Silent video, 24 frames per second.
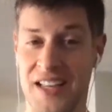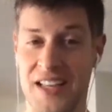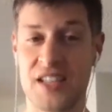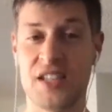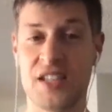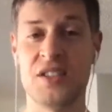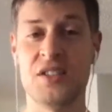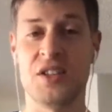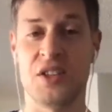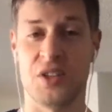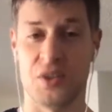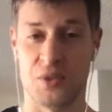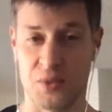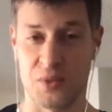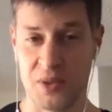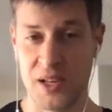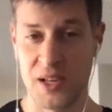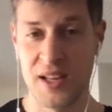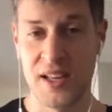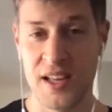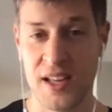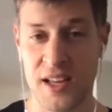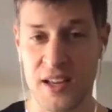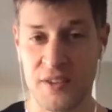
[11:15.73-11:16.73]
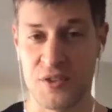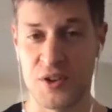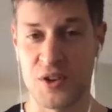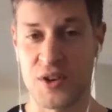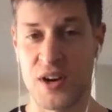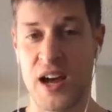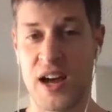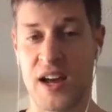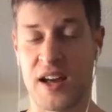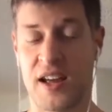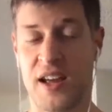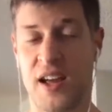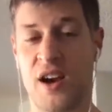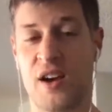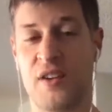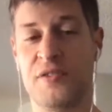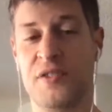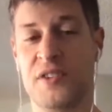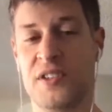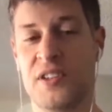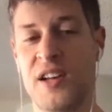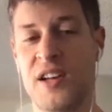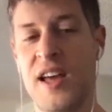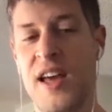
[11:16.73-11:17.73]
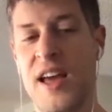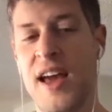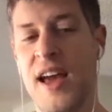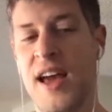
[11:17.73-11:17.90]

kill you if you're not careful.